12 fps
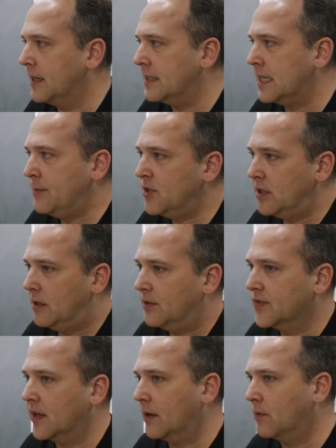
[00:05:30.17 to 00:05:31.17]
A lot of times,
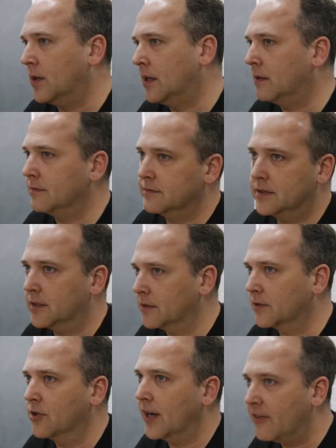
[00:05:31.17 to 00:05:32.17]
it's like,
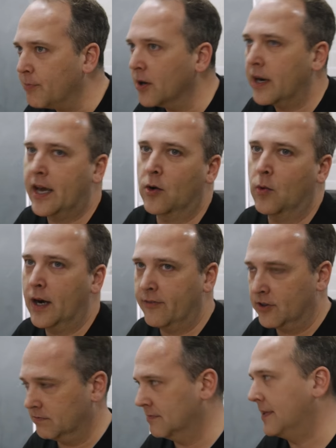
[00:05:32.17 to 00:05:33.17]
creative burnout or
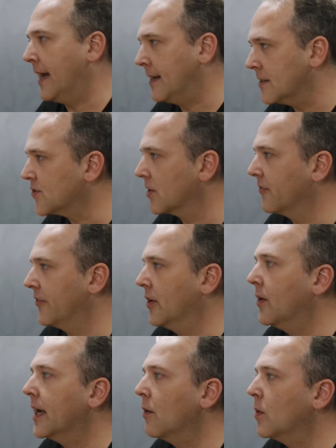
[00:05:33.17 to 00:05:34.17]
whatever, the ideas aren't
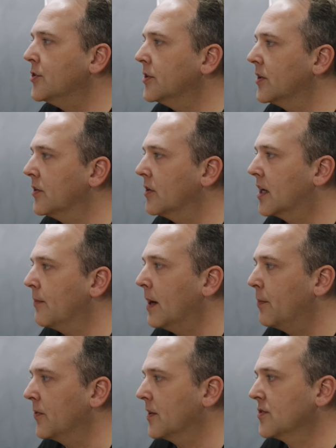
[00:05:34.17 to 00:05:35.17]
flowing and what you can do to come
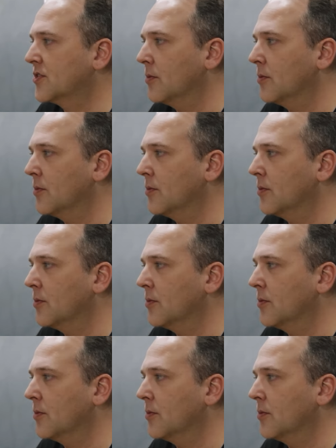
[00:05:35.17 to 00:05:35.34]
up with those.